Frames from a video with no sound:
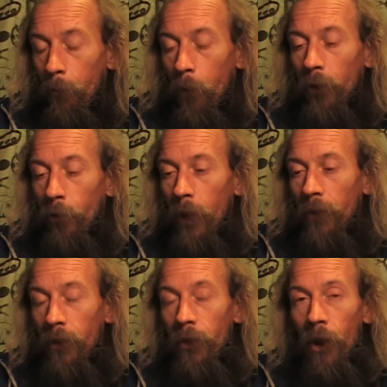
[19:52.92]
by
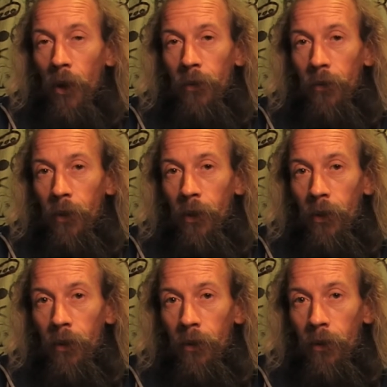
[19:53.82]
2090,
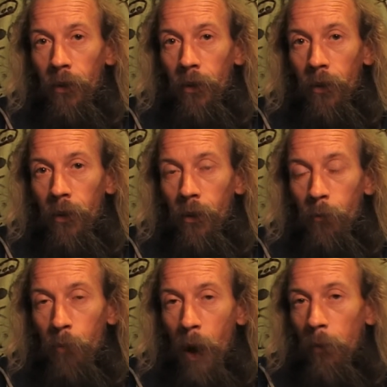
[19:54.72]

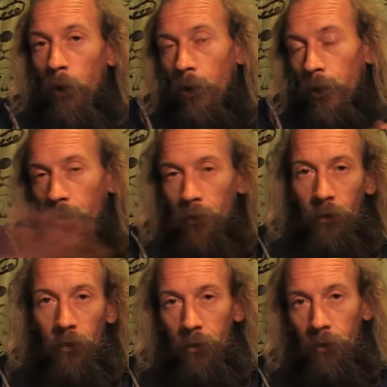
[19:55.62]
Babylon
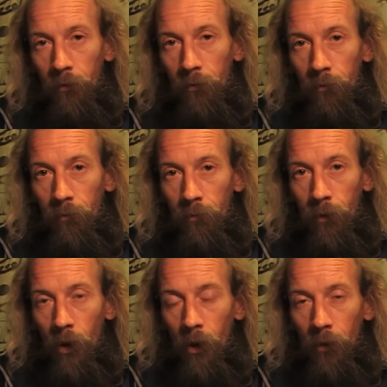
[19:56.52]
is
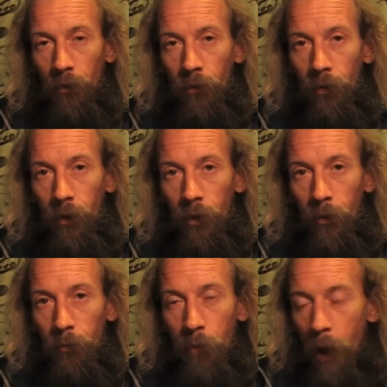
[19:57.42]
gone.
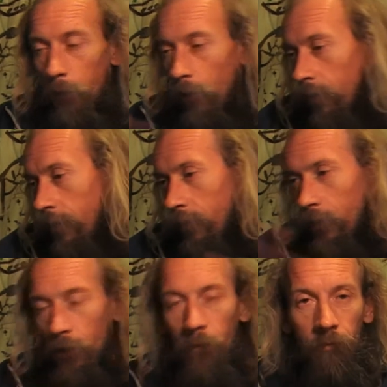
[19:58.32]
Babylon is
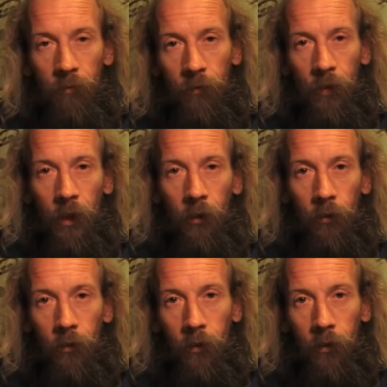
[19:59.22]
uh, finished.